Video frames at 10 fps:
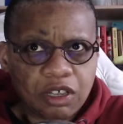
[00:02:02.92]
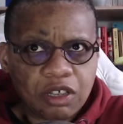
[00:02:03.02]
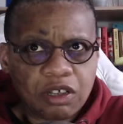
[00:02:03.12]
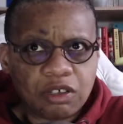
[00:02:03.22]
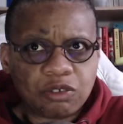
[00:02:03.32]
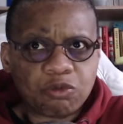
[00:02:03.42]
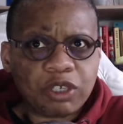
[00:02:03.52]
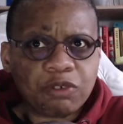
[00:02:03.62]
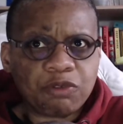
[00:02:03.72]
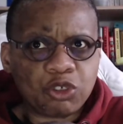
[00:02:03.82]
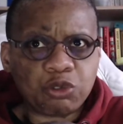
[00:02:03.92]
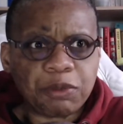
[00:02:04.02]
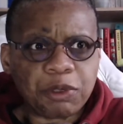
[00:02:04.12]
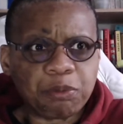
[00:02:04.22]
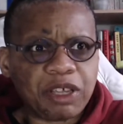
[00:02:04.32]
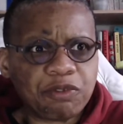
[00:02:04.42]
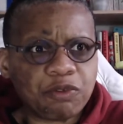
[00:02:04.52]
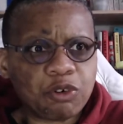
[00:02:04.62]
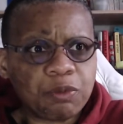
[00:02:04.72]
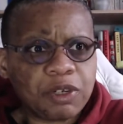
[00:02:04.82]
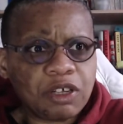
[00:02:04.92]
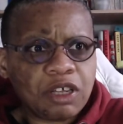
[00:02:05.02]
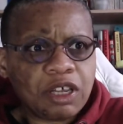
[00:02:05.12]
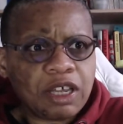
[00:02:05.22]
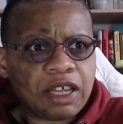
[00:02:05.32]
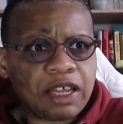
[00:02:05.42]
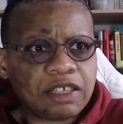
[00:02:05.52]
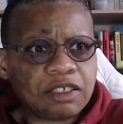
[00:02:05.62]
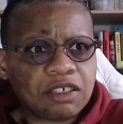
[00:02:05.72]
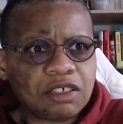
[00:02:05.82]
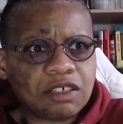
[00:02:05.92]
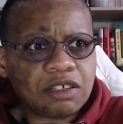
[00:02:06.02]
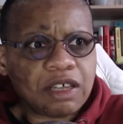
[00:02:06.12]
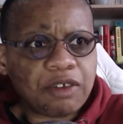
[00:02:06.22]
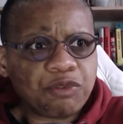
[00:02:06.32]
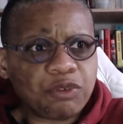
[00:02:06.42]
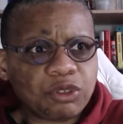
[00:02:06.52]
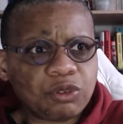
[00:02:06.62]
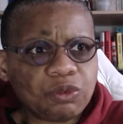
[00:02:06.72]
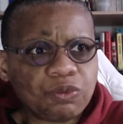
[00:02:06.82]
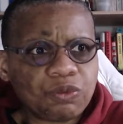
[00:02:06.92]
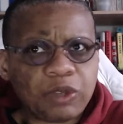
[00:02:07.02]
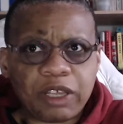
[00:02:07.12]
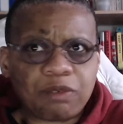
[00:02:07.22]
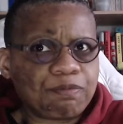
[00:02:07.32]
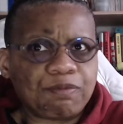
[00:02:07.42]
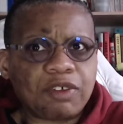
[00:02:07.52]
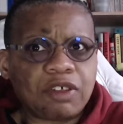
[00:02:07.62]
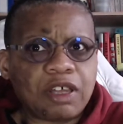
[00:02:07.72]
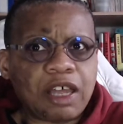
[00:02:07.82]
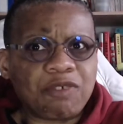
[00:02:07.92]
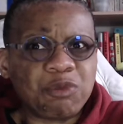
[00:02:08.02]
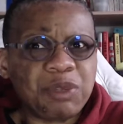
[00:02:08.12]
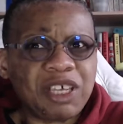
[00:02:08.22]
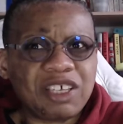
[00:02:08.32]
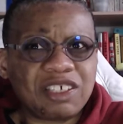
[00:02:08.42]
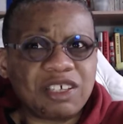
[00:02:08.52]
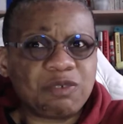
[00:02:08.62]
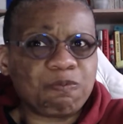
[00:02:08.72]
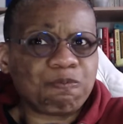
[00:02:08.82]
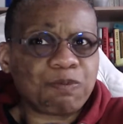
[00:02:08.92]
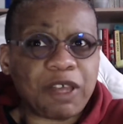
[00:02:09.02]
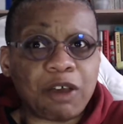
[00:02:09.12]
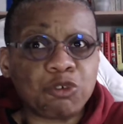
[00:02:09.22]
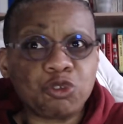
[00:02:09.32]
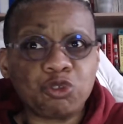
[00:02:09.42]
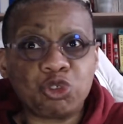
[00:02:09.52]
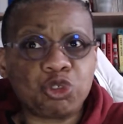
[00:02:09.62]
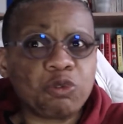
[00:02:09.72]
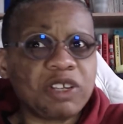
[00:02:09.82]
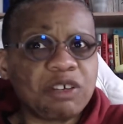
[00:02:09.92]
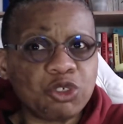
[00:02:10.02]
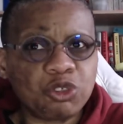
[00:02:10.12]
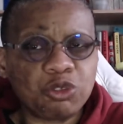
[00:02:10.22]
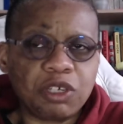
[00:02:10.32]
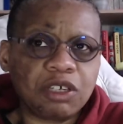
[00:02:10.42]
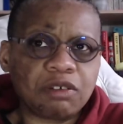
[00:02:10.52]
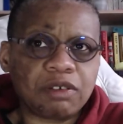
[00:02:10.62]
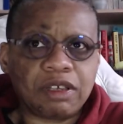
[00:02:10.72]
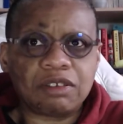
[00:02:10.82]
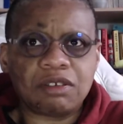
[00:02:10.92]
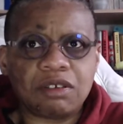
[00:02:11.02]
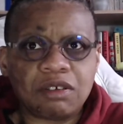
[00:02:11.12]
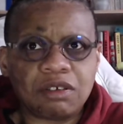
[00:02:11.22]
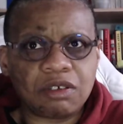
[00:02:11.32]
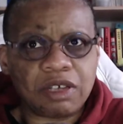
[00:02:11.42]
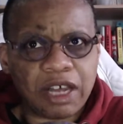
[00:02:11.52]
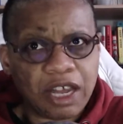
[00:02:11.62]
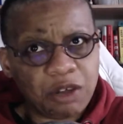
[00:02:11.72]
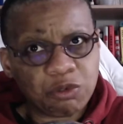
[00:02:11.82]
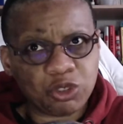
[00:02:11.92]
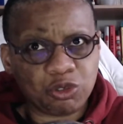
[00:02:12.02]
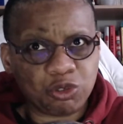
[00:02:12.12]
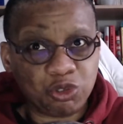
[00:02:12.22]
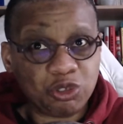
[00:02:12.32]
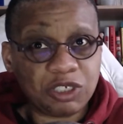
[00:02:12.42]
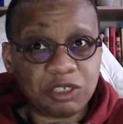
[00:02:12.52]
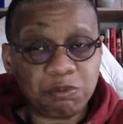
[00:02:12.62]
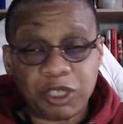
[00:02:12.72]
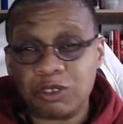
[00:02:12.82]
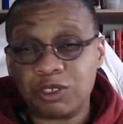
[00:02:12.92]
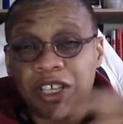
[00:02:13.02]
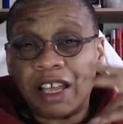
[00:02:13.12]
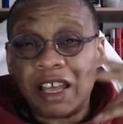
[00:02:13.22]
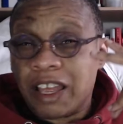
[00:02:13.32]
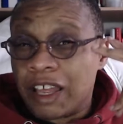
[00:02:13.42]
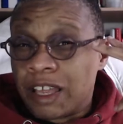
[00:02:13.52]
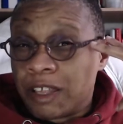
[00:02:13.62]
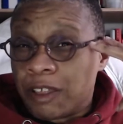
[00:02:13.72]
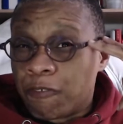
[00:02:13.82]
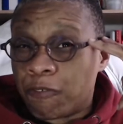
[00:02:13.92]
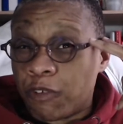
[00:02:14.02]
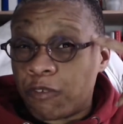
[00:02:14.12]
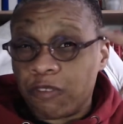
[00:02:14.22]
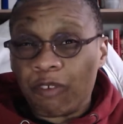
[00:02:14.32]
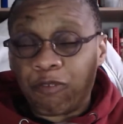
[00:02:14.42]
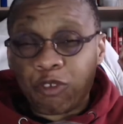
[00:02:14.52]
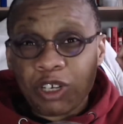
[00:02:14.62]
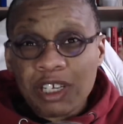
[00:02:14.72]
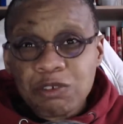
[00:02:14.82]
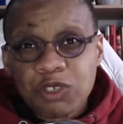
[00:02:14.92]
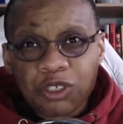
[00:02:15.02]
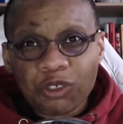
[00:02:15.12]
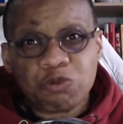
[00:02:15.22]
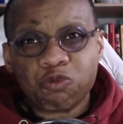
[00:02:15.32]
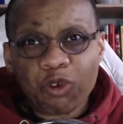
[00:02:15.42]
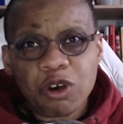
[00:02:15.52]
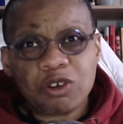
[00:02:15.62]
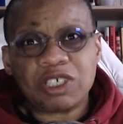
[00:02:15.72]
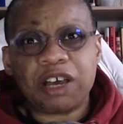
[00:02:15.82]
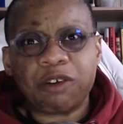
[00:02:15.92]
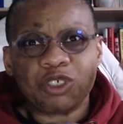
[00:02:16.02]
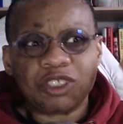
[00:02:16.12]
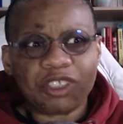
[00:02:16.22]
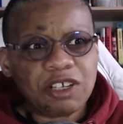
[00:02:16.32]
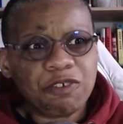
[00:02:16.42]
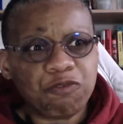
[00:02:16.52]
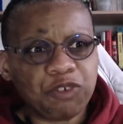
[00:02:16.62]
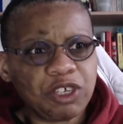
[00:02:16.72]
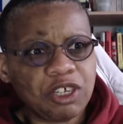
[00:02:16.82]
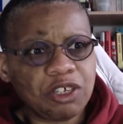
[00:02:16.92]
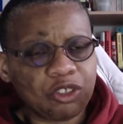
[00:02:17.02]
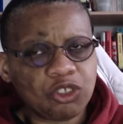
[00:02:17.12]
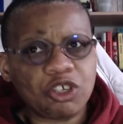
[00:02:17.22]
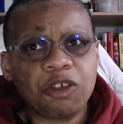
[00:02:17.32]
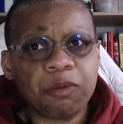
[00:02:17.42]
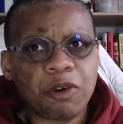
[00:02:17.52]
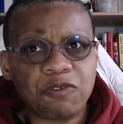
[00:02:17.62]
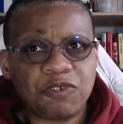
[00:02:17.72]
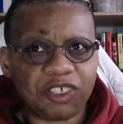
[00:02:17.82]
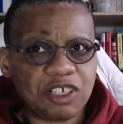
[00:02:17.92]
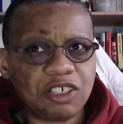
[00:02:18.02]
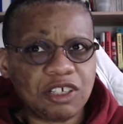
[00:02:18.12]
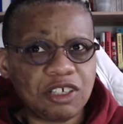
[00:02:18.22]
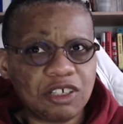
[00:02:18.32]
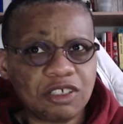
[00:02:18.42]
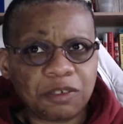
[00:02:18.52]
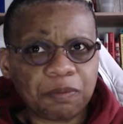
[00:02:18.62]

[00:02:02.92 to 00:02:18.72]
on one of the streaming platform, and I thought, well, at the beginning I said I wasn't too sure what I was doing and how I was going to use it, because for the only reason was I was still thinking in terms of CDs,